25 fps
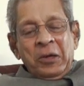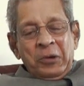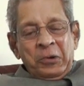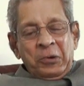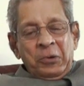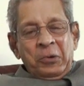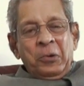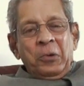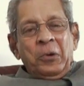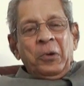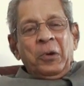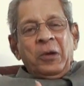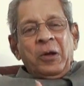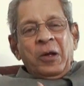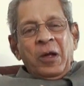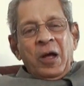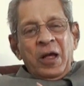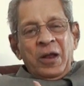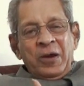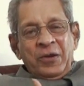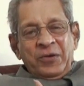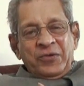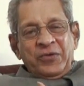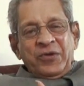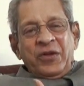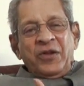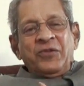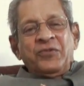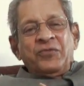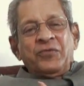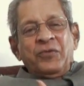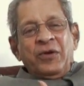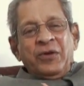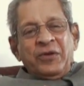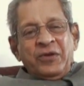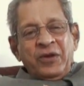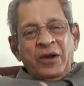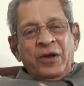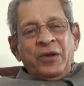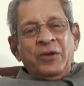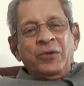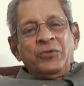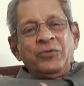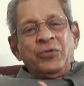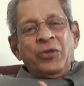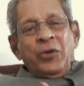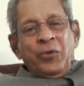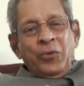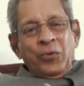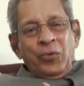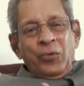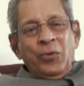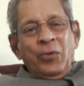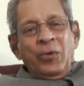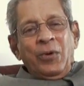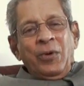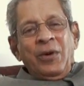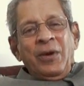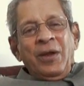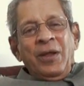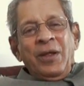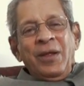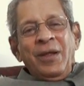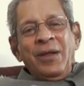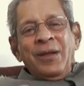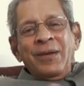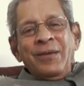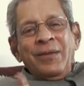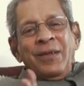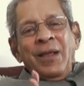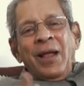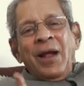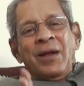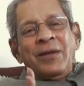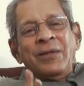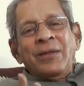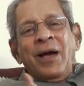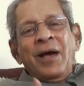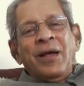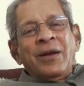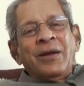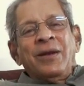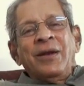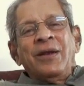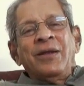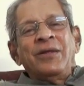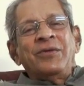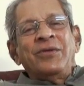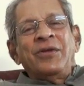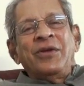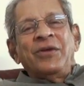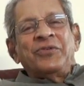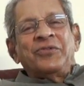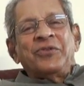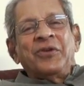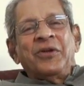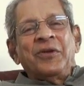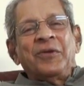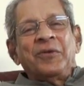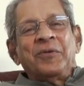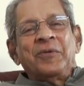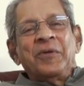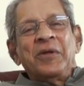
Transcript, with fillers: Rule, conscience will tell you the rule, not the organization.